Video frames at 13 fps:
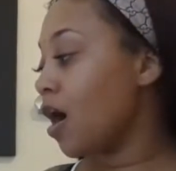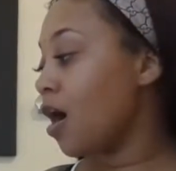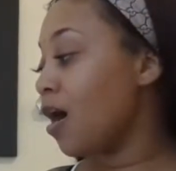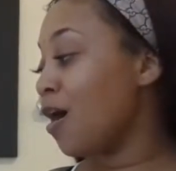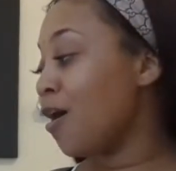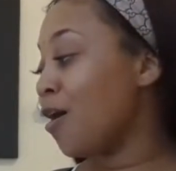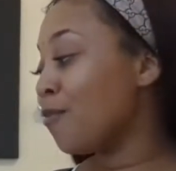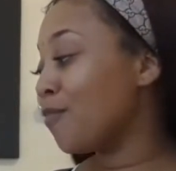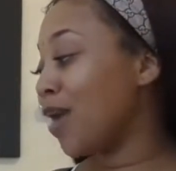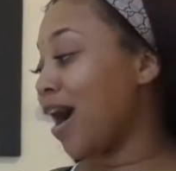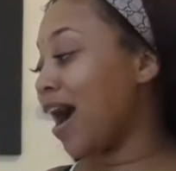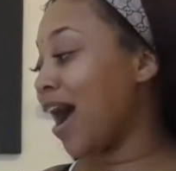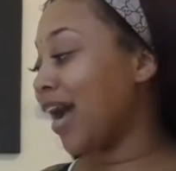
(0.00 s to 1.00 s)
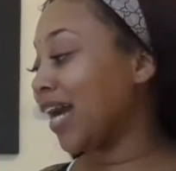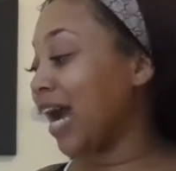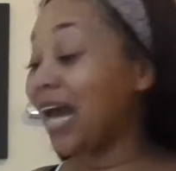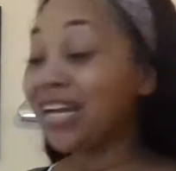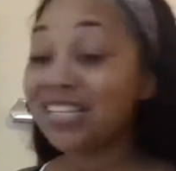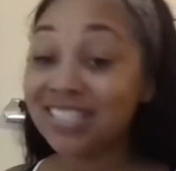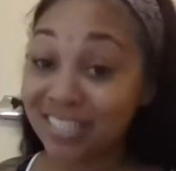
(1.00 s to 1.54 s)
I
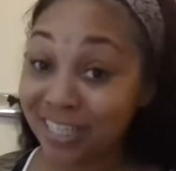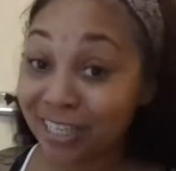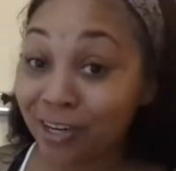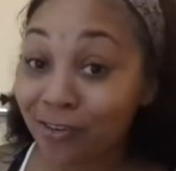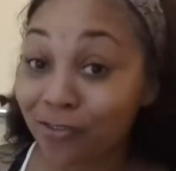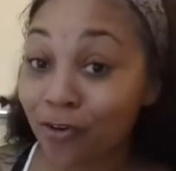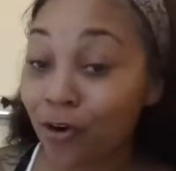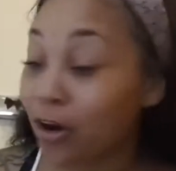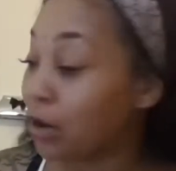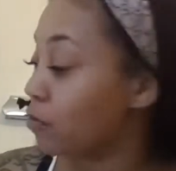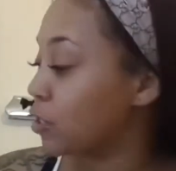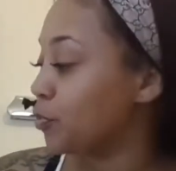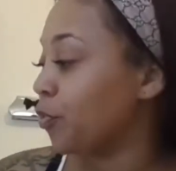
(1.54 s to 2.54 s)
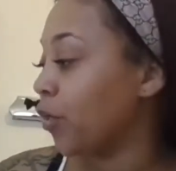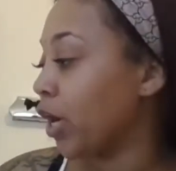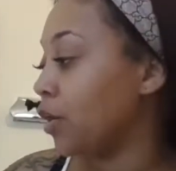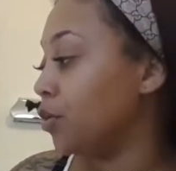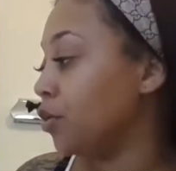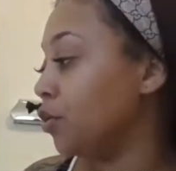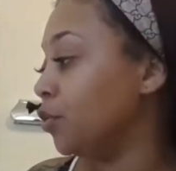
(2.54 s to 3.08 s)
got a steal for it. It was
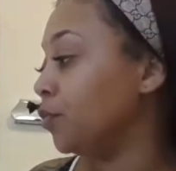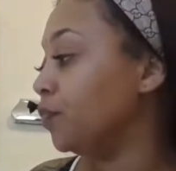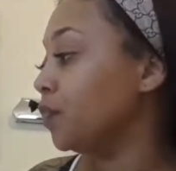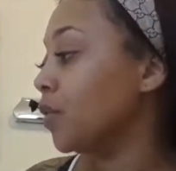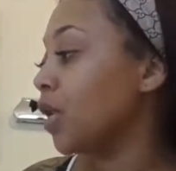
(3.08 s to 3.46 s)
brand new.